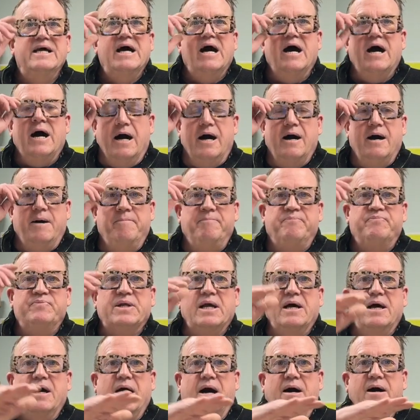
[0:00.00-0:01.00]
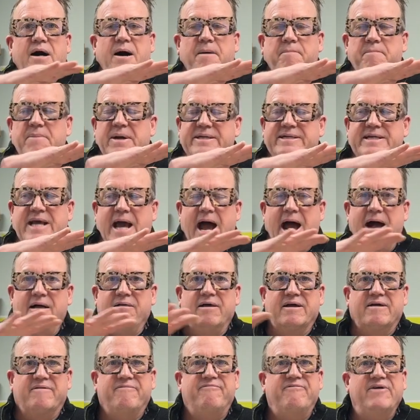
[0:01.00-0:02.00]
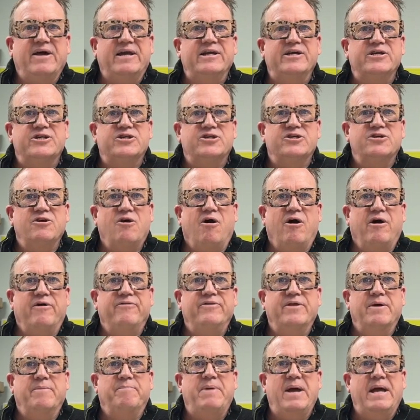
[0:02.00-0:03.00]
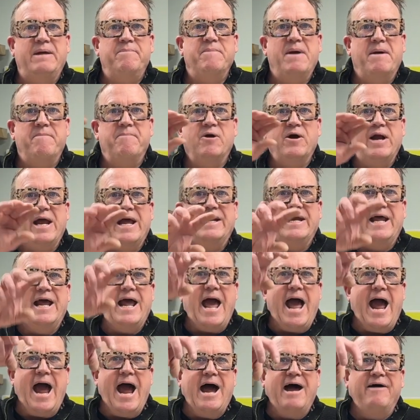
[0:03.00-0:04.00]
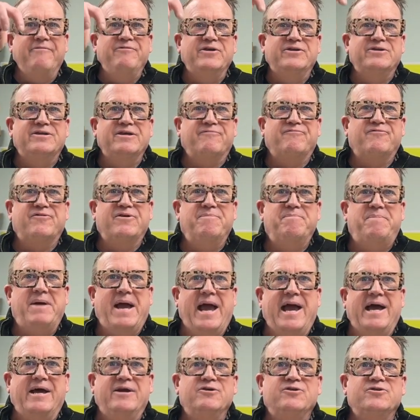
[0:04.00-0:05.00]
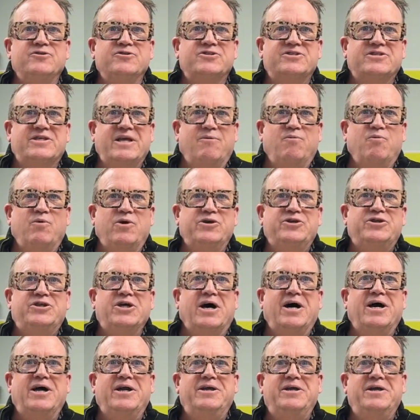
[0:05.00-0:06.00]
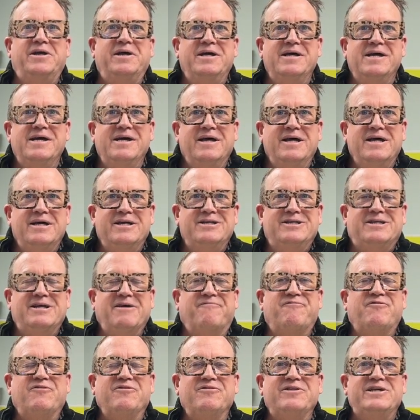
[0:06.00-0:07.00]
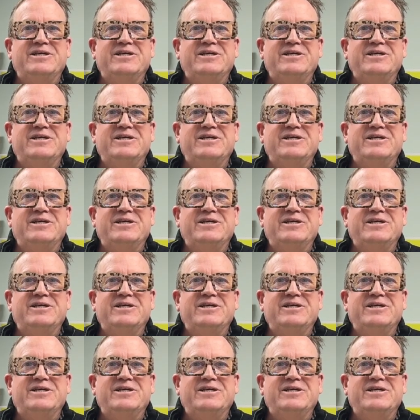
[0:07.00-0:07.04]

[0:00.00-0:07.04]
a metallic finish on the paint. Remember, and it had the different panels that were done differently.